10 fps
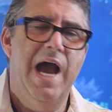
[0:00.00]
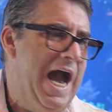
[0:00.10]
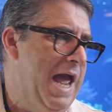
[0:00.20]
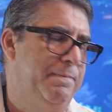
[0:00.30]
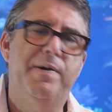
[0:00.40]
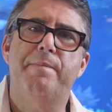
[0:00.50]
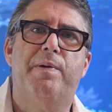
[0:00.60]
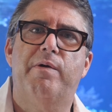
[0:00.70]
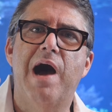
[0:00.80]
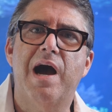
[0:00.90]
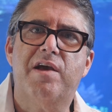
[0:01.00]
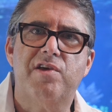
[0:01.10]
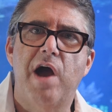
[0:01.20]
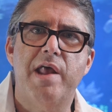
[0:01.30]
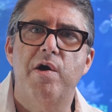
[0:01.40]
I'd put
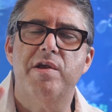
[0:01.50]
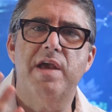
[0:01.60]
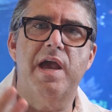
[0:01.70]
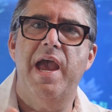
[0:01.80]
peroxide on your